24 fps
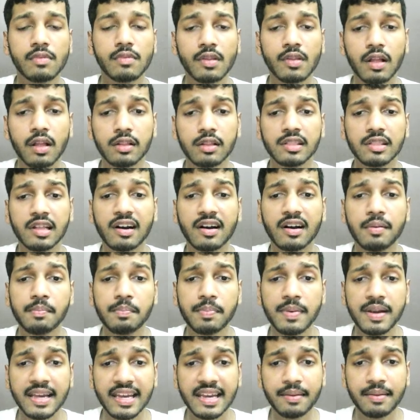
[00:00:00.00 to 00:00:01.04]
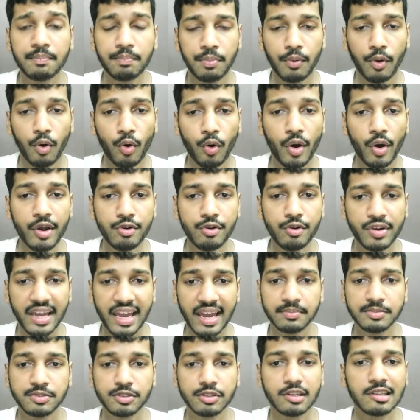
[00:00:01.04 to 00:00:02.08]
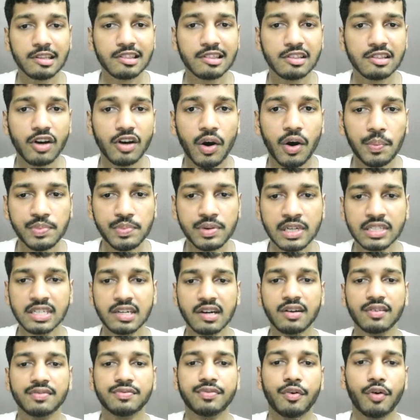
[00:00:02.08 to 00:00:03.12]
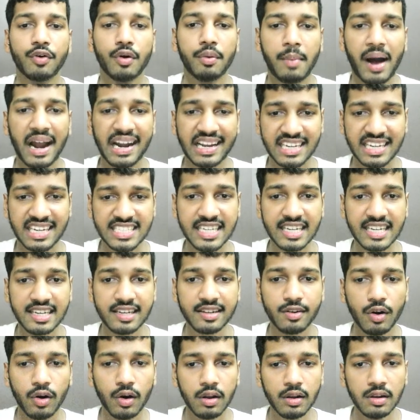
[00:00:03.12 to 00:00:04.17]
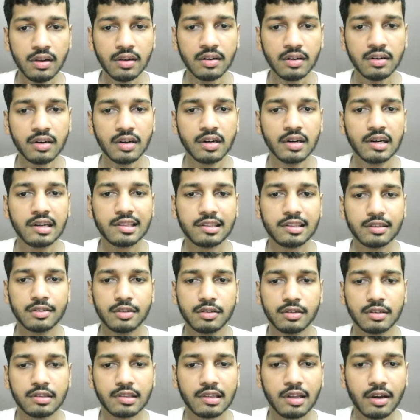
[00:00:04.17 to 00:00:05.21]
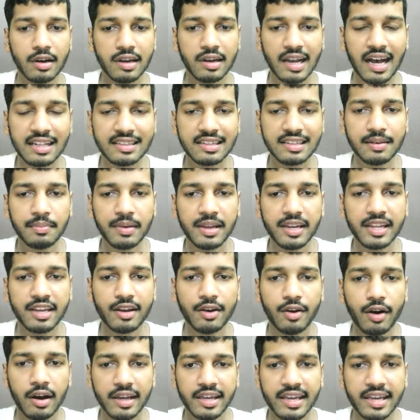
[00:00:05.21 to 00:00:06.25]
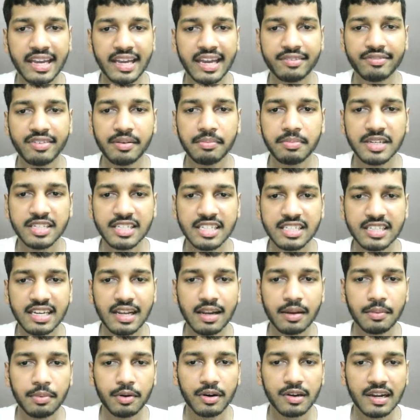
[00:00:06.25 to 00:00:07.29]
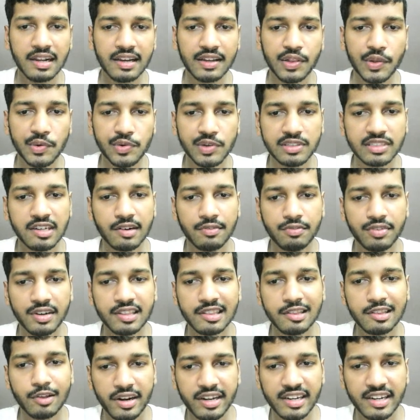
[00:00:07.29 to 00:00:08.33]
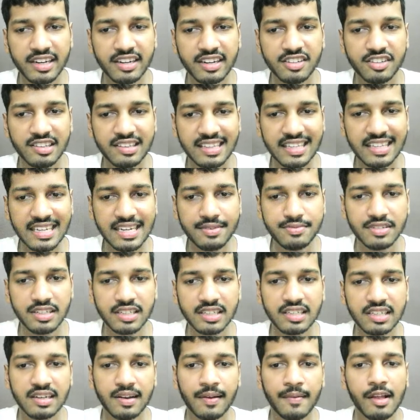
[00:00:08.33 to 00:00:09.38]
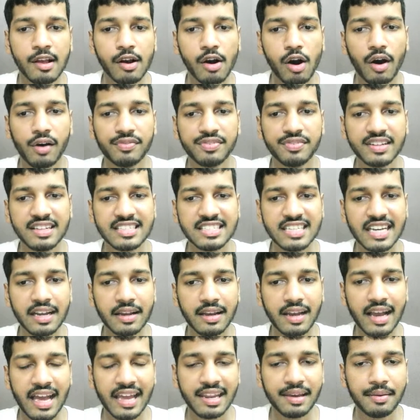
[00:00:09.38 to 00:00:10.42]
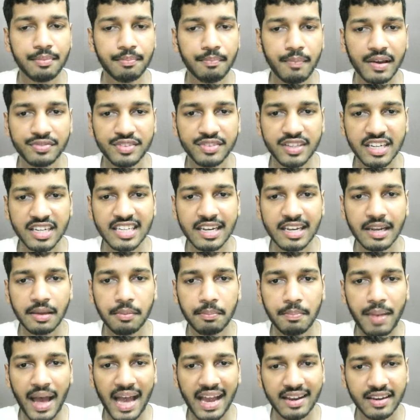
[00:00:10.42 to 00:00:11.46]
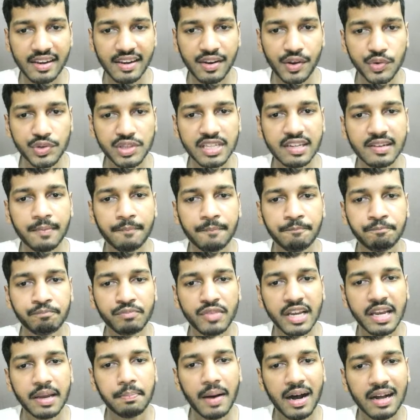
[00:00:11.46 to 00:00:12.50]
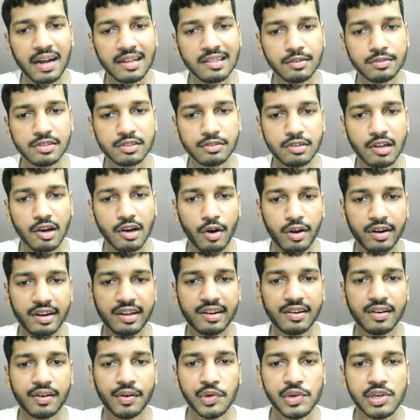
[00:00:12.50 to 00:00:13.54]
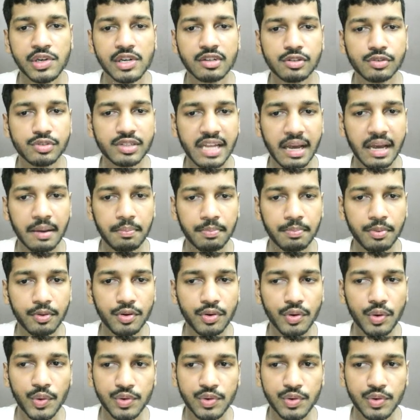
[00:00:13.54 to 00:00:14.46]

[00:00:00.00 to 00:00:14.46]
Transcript: the company employee who came to the shop for marketing and all. So I asked him and he gave in me detail about like the once order is received, office check any if there is any back due, then he passed on to the order to depot